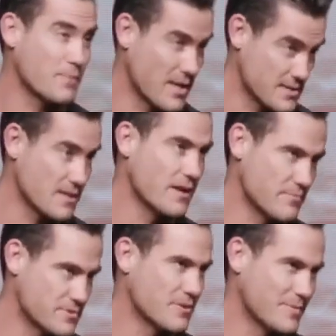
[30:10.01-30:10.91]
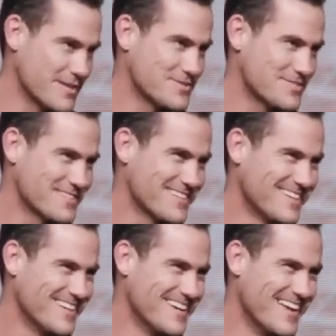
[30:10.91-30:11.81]
because I love him so much.
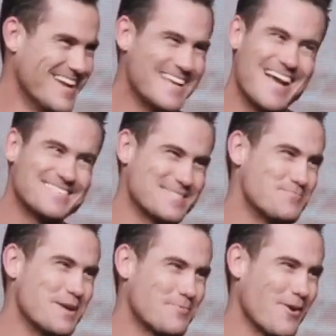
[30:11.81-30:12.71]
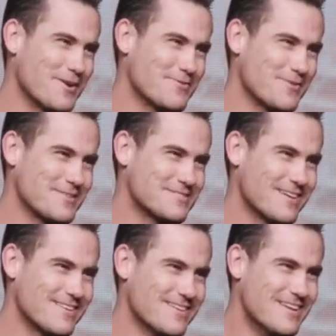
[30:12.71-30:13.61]
And he has this big party for his son.
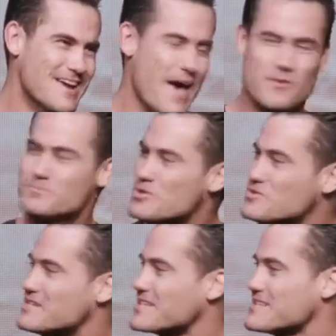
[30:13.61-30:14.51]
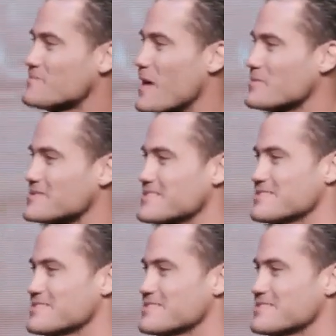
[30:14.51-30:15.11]
And there's music, this Bible says,